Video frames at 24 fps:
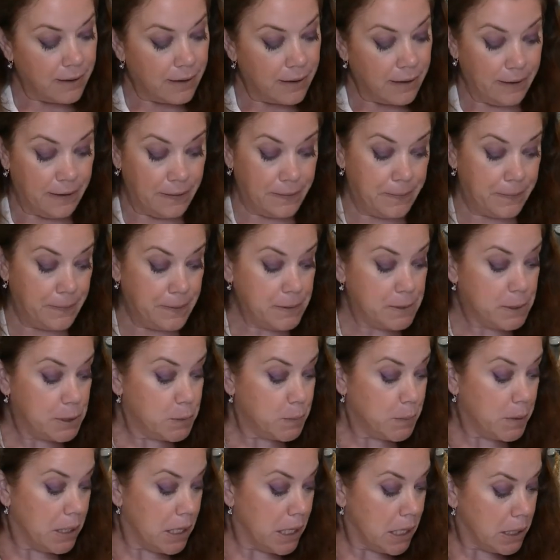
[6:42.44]
And this
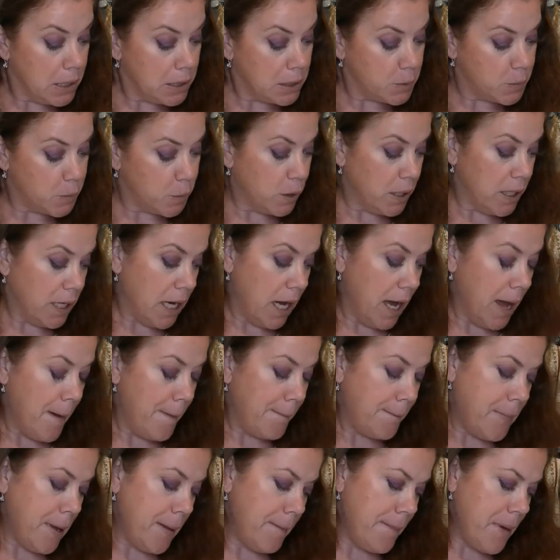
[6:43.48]
one I was pretty
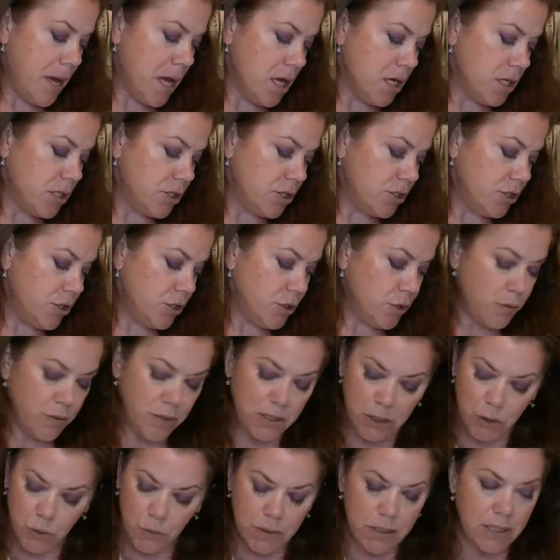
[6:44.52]
happy about too.
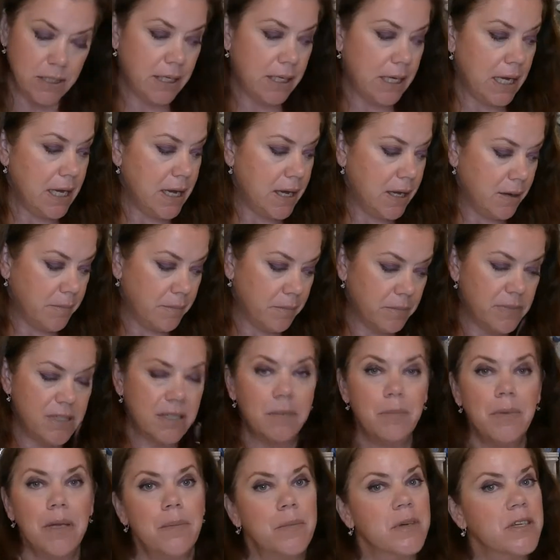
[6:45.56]
This one, again,
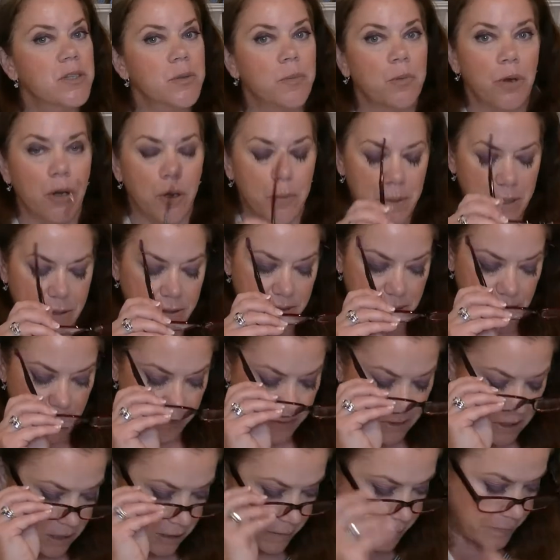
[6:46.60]
somebody must have brought them in at the same
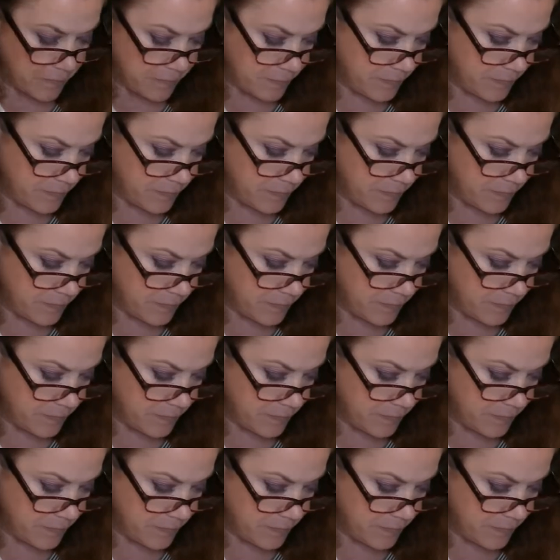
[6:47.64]
time.